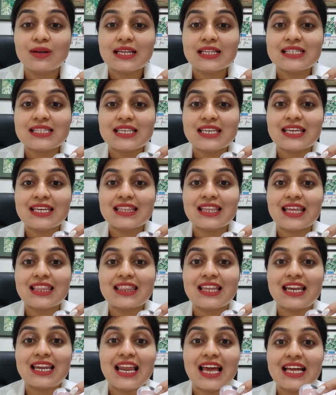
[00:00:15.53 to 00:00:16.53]
You can see
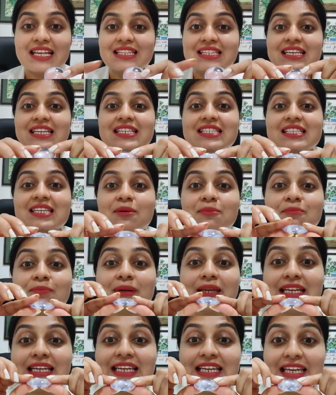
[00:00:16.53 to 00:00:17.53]
that the lens is
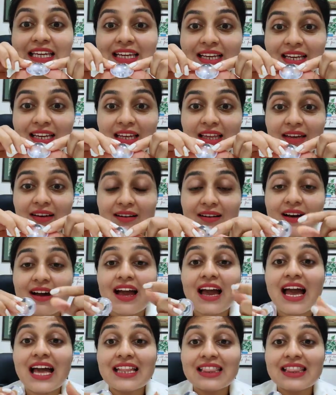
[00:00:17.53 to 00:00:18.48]
completely clear